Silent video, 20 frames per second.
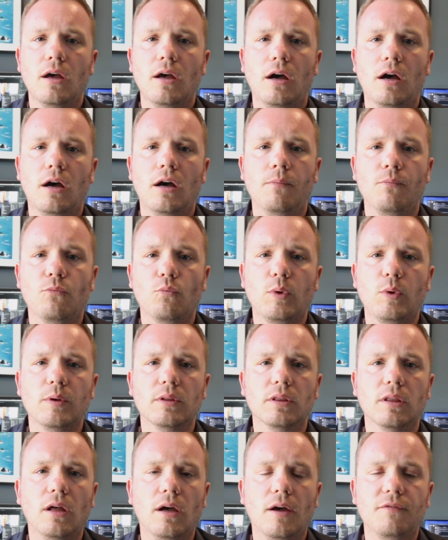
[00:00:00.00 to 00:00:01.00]
We
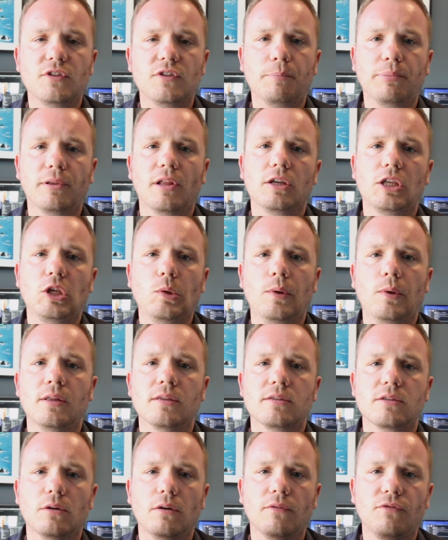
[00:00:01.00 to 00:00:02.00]
would love to plug you
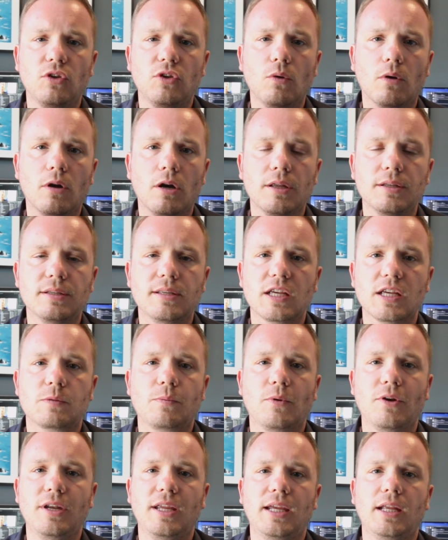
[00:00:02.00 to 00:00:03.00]
in. So if you are in
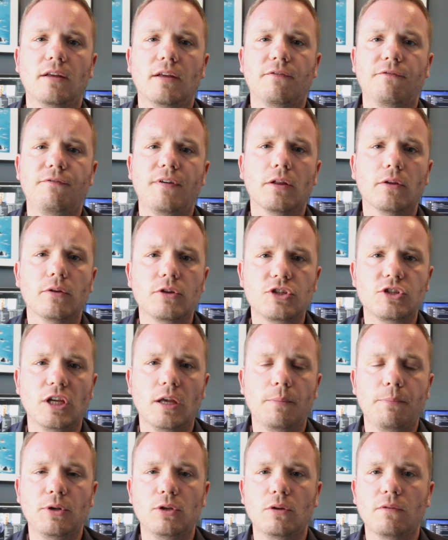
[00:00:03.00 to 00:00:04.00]
desperate need of
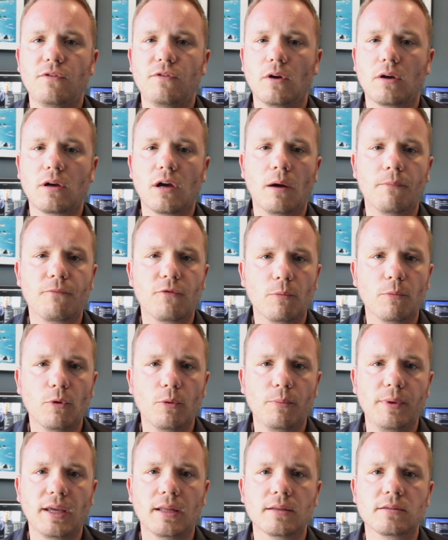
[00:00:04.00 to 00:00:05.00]
fellowship and you feel
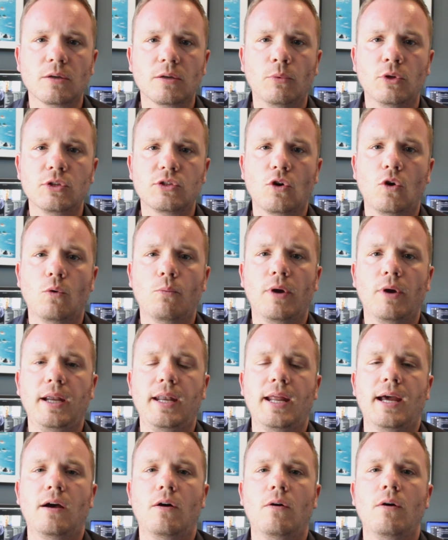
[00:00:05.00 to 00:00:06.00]
comfortable being in someone's home
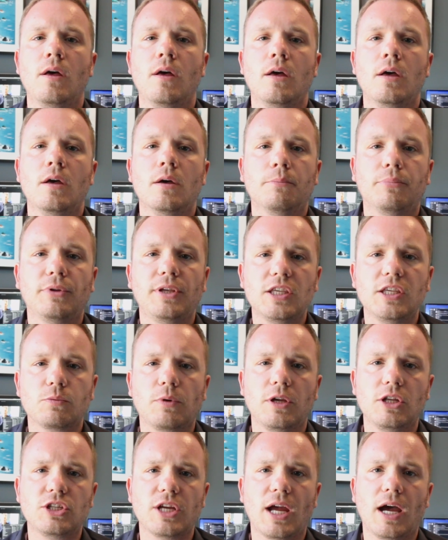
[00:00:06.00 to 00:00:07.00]
right now, please
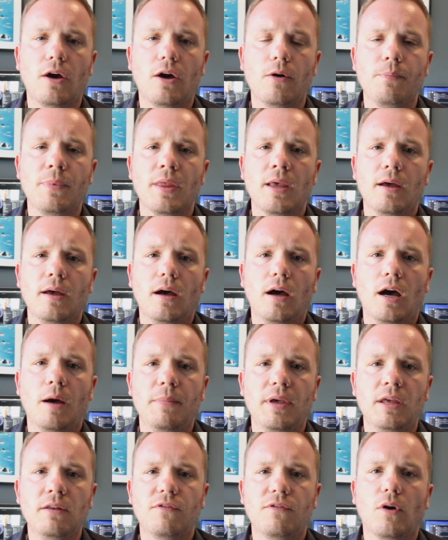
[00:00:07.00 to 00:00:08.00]
reach out,
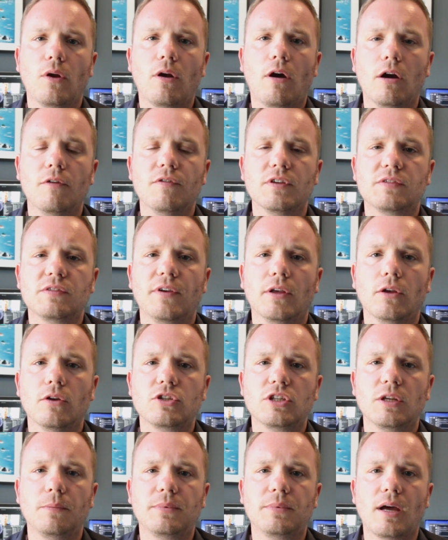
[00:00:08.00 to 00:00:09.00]

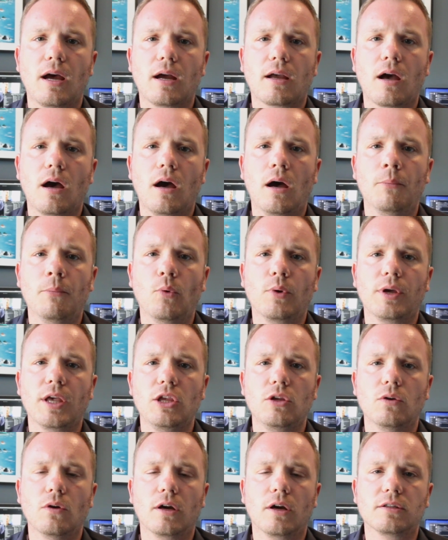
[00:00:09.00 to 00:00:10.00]
info@harvestfellowship.com. We'll
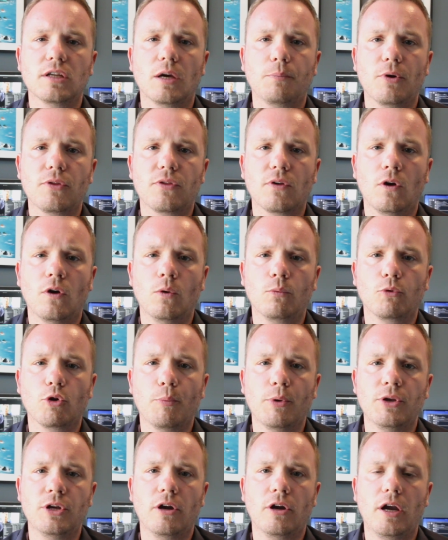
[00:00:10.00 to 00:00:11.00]
get you hooked up with a home
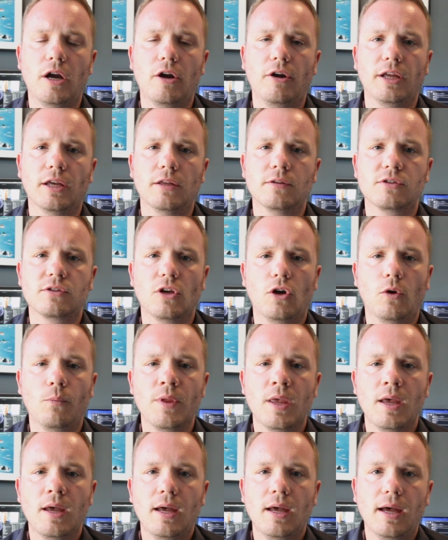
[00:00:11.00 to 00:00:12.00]
group in your area. And
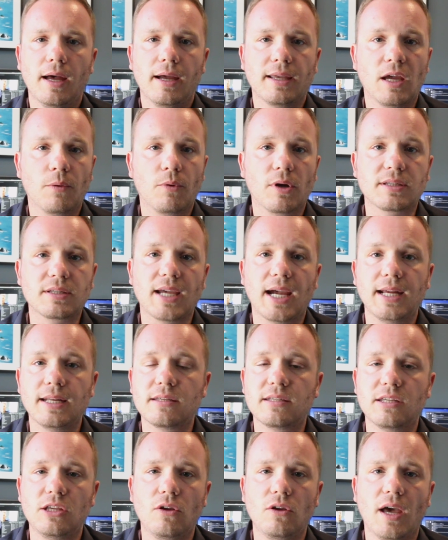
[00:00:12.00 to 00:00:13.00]
so again, we're excited
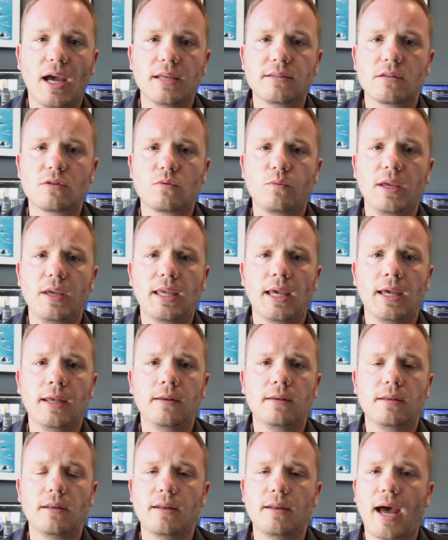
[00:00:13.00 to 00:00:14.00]
to see you guys this
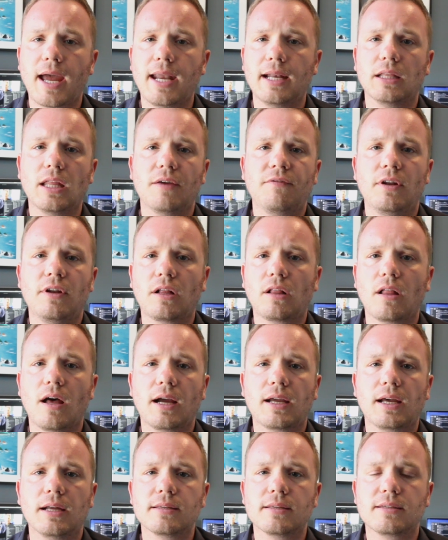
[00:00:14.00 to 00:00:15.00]
weekend, 9, 11
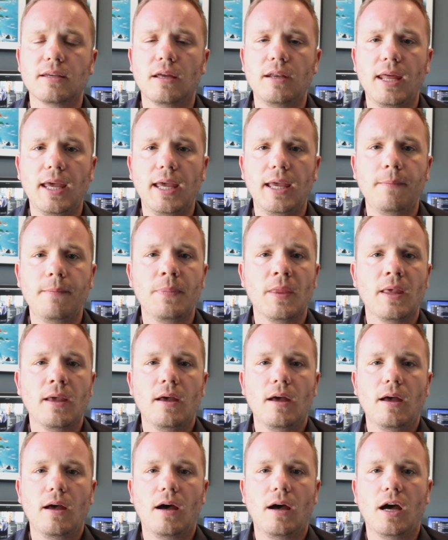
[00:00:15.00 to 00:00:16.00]
o'clock on Sunday.
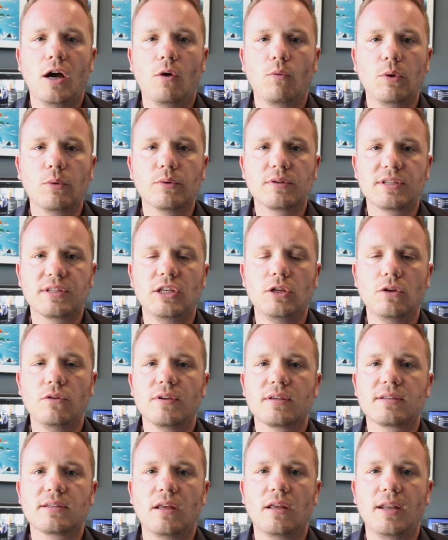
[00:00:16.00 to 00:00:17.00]
We will see you
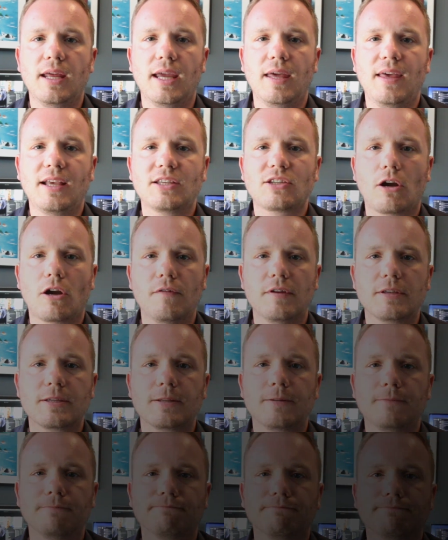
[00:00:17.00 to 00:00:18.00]
this Sunday. Thanks,
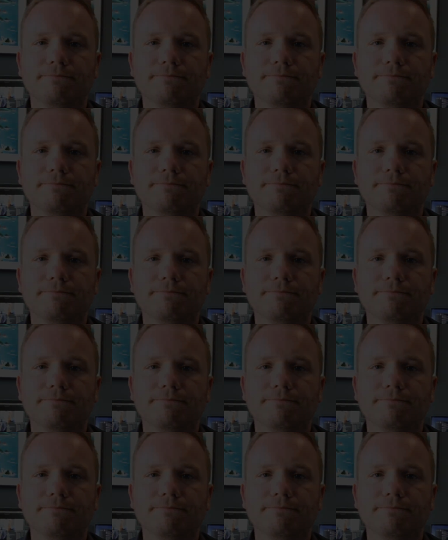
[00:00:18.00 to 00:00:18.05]
Harvest.